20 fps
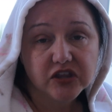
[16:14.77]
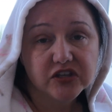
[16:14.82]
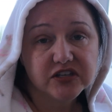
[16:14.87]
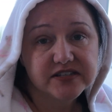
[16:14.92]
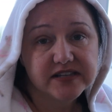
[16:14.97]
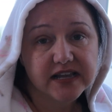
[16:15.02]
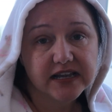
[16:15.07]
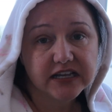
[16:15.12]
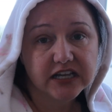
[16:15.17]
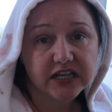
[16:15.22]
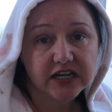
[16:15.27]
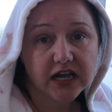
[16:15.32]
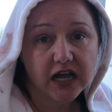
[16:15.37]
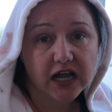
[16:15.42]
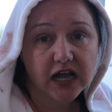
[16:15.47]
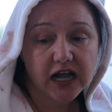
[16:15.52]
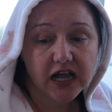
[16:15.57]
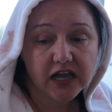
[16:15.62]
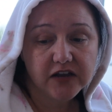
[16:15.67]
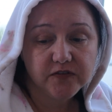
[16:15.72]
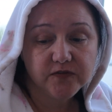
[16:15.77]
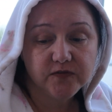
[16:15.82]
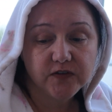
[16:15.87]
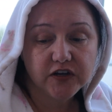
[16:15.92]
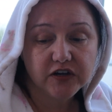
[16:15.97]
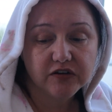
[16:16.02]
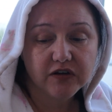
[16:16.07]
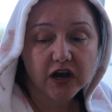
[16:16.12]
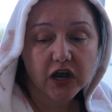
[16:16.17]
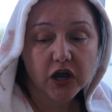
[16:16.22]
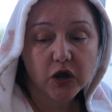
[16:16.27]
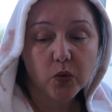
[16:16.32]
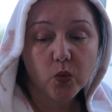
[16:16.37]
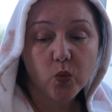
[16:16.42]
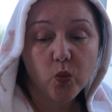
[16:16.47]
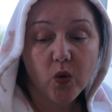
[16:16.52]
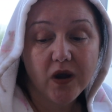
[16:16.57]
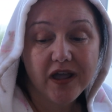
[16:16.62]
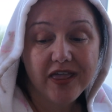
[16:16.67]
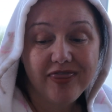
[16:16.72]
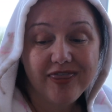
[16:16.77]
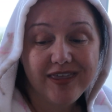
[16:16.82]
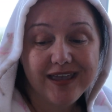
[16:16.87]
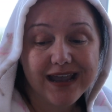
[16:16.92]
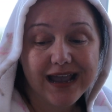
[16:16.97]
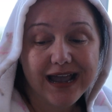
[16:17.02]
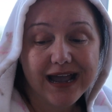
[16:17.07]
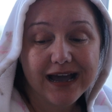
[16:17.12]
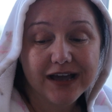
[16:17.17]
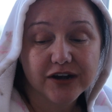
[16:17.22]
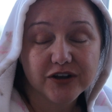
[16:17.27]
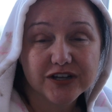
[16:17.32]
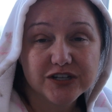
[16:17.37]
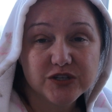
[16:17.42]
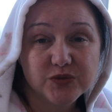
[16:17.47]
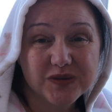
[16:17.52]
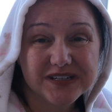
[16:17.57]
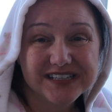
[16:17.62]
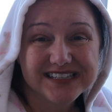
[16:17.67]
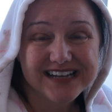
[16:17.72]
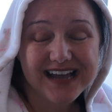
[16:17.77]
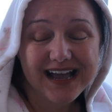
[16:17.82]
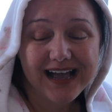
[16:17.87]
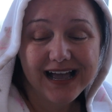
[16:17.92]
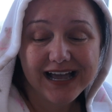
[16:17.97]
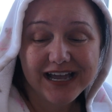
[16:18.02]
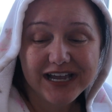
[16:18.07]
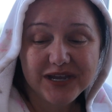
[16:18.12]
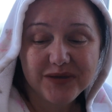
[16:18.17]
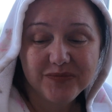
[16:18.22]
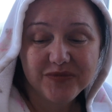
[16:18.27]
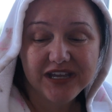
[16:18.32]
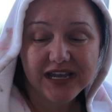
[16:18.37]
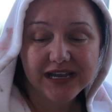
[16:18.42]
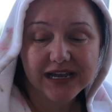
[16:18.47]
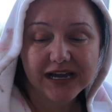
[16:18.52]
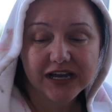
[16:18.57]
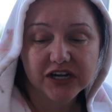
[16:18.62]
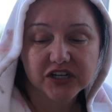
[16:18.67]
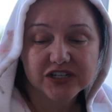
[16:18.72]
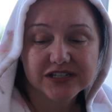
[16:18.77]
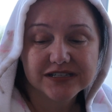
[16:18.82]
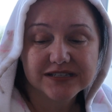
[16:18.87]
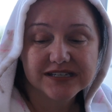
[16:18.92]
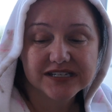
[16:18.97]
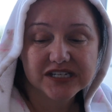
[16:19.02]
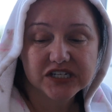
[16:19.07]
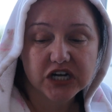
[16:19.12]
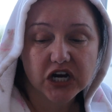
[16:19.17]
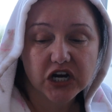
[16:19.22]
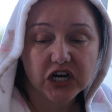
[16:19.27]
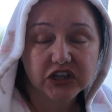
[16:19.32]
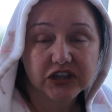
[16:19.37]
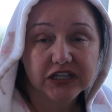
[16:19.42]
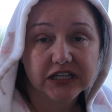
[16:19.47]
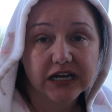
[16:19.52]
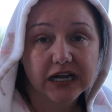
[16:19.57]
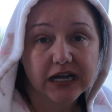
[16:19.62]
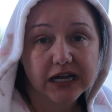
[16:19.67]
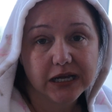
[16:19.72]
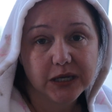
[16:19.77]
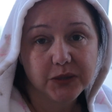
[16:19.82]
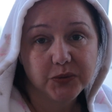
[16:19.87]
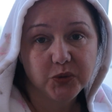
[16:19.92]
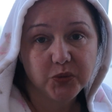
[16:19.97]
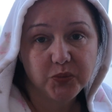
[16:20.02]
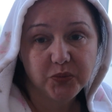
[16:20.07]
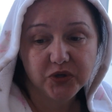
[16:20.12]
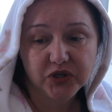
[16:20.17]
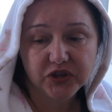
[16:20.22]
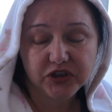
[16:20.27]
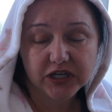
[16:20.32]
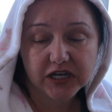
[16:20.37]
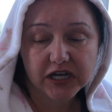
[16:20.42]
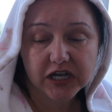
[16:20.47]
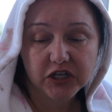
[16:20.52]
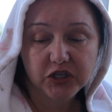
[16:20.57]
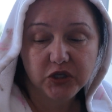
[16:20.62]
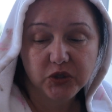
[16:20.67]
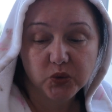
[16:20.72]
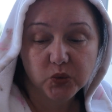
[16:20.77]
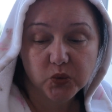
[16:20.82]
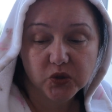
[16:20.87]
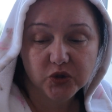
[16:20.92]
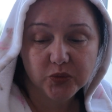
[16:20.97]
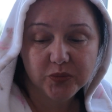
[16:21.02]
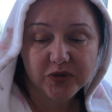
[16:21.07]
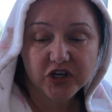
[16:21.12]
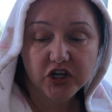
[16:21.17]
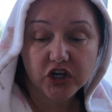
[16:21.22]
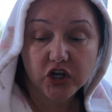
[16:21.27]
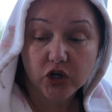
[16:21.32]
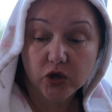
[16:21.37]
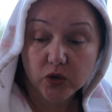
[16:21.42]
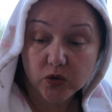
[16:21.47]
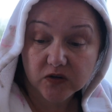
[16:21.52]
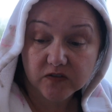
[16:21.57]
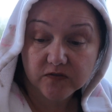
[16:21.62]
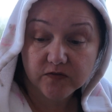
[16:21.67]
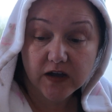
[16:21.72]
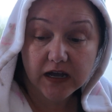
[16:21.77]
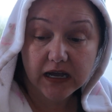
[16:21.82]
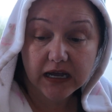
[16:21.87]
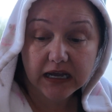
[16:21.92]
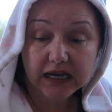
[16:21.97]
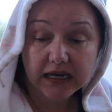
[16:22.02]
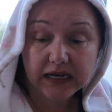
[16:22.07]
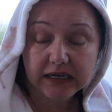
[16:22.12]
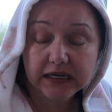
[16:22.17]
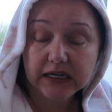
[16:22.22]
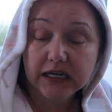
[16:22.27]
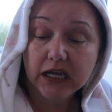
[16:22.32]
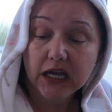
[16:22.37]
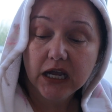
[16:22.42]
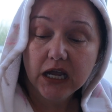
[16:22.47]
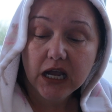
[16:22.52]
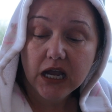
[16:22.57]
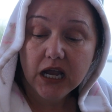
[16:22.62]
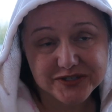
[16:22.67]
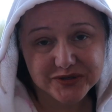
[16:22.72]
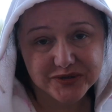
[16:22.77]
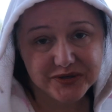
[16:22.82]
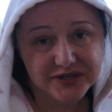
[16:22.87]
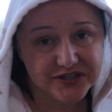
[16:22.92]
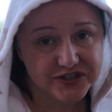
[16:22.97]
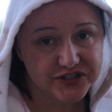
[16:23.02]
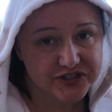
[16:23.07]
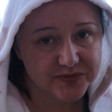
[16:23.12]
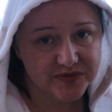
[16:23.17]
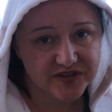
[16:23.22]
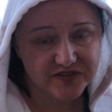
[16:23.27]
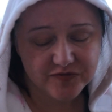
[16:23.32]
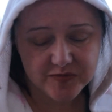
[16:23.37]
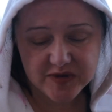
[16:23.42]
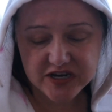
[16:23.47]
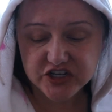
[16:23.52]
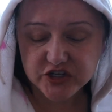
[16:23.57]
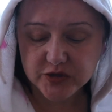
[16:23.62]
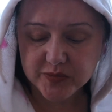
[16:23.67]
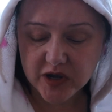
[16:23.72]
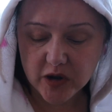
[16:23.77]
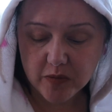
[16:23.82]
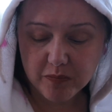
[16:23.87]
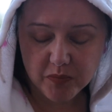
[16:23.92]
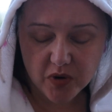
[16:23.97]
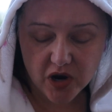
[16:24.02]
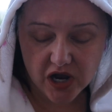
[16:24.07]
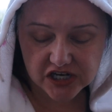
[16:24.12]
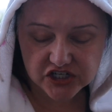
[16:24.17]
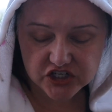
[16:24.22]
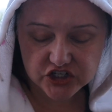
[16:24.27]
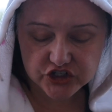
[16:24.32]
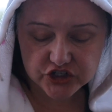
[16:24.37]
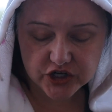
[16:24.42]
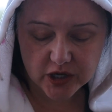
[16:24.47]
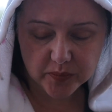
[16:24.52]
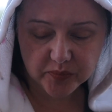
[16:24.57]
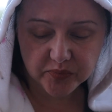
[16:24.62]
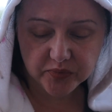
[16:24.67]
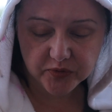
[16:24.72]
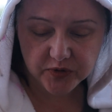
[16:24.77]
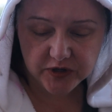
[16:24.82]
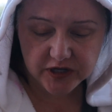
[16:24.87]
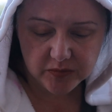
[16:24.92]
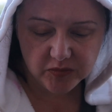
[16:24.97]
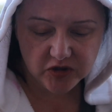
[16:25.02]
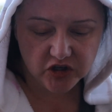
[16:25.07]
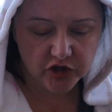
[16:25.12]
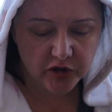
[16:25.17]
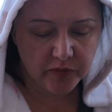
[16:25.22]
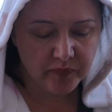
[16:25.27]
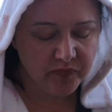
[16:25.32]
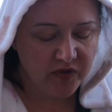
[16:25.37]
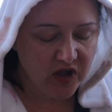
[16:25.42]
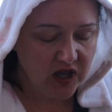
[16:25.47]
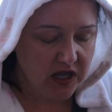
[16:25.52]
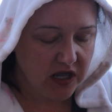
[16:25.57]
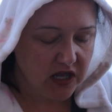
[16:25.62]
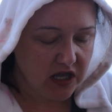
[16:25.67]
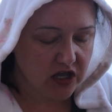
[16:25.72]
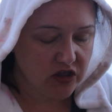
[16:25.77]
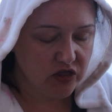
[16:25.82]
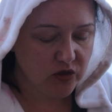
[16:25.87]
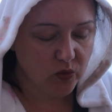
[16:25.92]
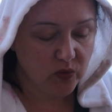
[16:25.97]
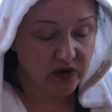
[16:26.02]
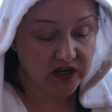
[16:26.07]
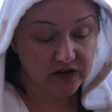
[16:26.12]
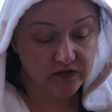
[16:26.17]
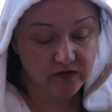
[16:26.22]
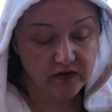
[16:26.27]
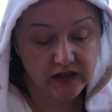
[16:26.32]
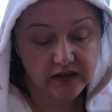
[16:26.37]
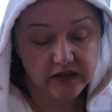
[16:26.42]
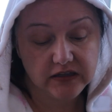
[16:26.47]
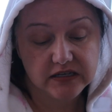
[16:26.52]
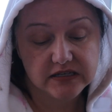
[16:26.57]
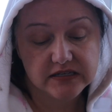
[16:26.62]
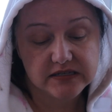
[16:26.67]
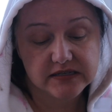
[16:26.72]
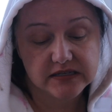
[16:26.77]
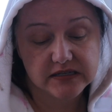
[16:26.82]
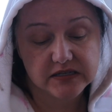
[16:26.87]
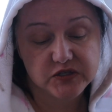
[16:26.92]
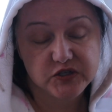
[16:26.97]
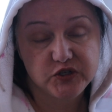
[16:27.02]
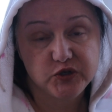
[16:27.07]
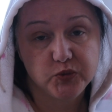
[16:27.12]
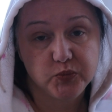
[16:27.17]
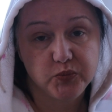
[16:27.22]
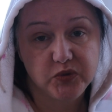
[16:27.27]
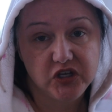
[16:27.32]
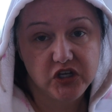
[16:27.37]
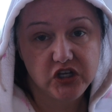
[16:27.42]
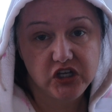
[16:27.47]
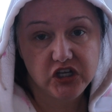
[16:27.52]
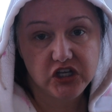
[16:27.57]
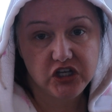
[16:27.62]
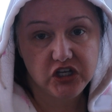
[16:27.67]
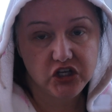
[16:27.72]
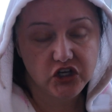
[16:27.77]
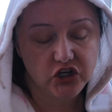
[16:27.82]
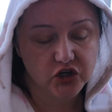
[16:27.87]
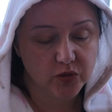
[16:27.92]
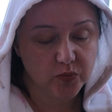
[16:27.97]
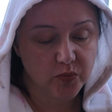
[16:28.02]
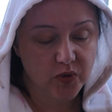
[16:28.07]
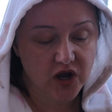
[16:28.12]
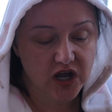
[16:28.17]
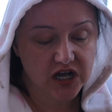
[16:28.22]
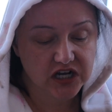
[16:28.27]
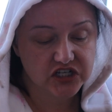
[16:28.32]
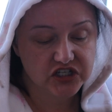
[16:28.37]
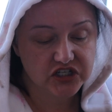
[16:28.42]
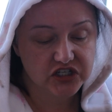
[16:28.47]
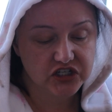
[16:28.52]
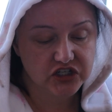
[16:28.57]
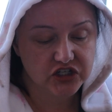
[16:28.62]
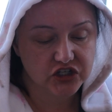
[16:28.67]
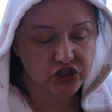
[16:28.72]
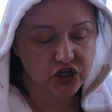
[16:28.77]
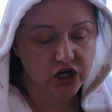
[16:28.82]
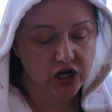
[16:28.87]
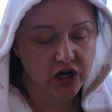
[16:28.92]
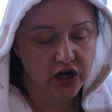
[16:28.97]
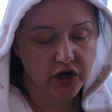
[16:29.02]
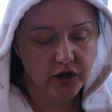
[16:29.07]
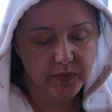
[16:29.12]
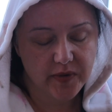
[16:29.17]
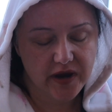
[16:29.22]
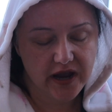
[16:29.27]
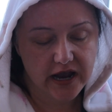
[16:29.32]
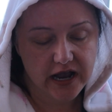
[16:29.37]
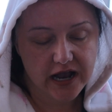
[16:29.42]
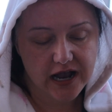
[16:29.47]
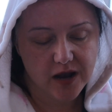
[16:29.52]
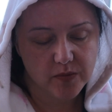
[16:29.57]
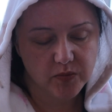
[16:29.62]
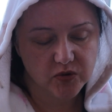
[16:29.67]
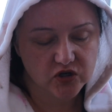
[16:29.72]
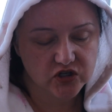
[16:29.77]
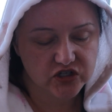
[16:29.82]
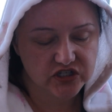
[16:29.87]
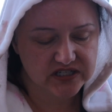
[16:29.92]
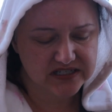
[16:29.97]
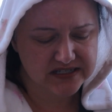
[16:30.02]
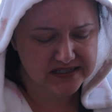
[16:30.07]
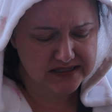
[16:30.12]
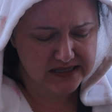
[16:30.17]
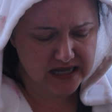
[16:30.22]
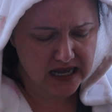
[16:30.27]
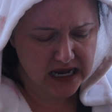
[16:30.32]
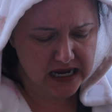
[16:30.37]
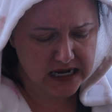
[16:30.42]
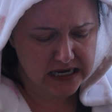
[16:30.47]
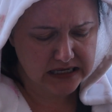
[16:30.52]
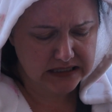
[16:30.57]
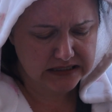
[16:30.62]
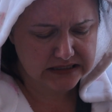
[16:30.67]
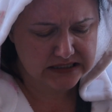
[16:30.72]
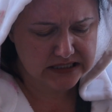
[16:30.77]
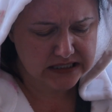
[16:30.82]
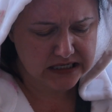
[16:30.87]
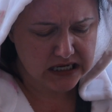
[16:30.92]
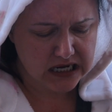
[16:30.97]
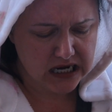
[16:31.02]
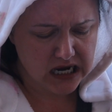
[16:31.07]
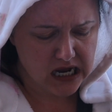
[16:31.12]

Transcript: The second I figure out when the add-ons, what time the add-ons start, then I will put that. You will be notified. Okay, so here's some information about Boxycharm Premium. And the way to find this is to be in your Boxycharm app or site.